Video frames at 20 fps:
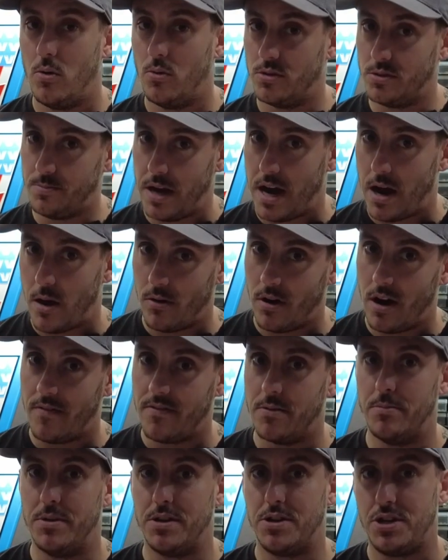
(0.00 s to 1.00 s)
was power
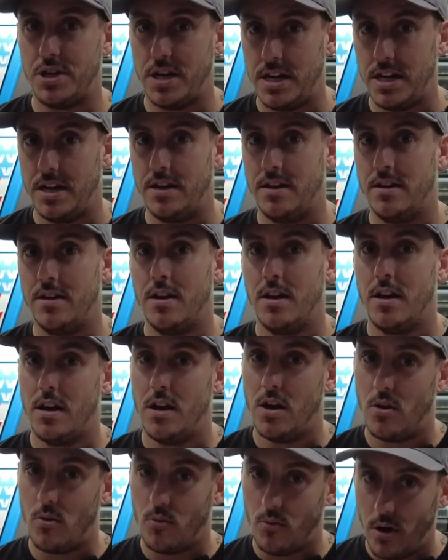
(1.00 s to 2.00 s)
off the machine,
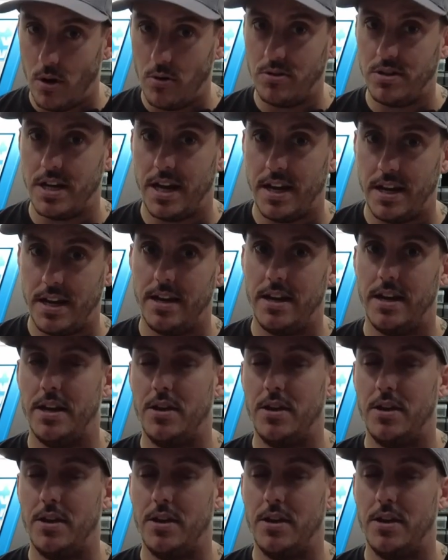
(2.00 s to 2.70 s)
rotate it